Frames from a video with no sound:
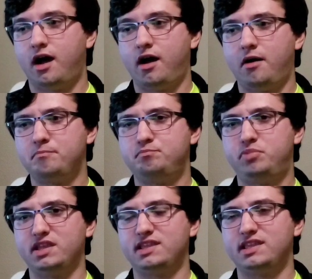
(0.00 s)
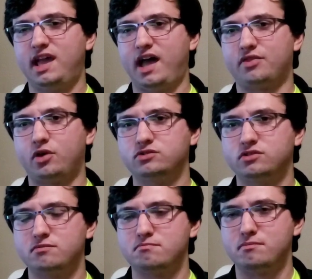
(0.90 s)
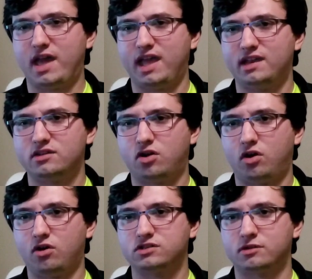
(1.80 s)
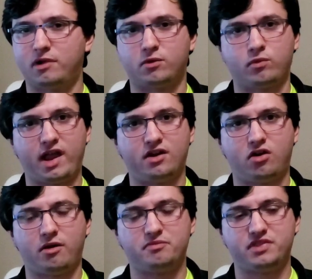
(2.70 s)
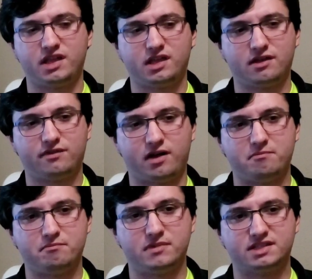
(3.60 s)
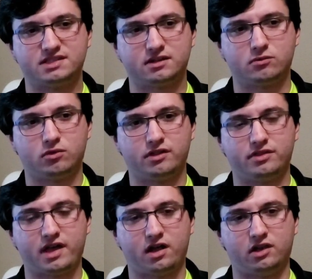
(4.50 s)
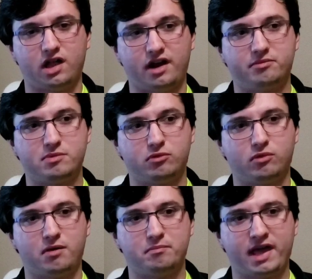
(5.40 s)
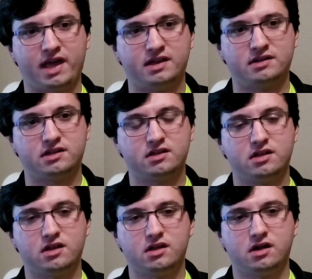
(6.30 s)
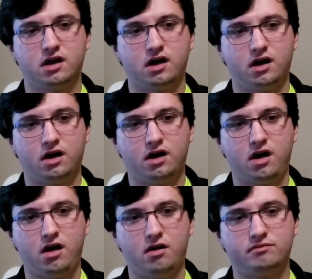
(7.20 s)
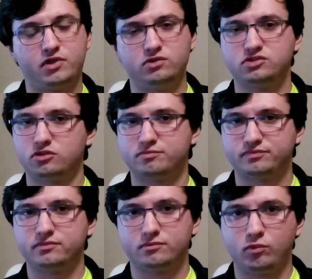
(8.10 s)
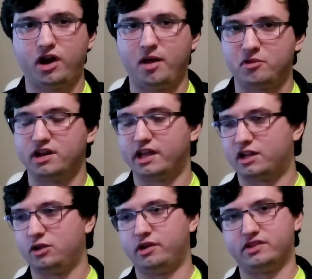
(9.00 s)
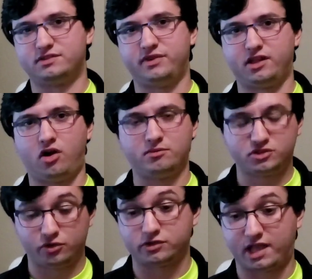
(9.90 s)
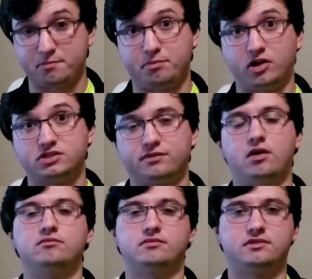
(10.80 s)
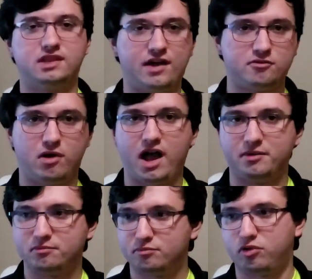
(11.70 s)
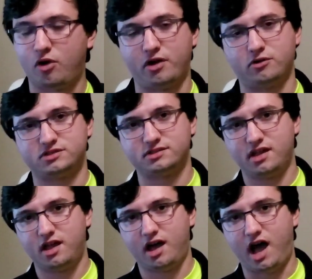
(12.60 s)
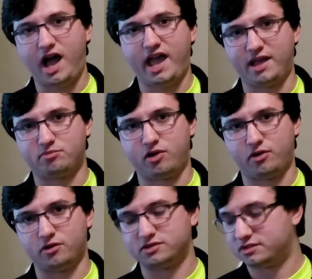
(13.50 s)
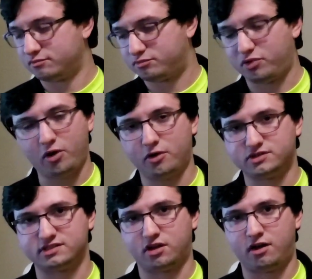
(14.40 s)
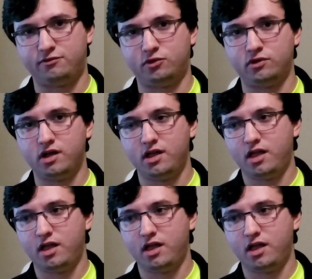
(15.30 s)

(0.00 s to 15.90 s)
But yeah, those are the main cards on my radar. I'm thinking if I'm missing one that a lot of people want banned. Those are what I'm going to include in this video. I'm sure there's a bunch of... never mind, Protos. I hate Protos. Protos is awful.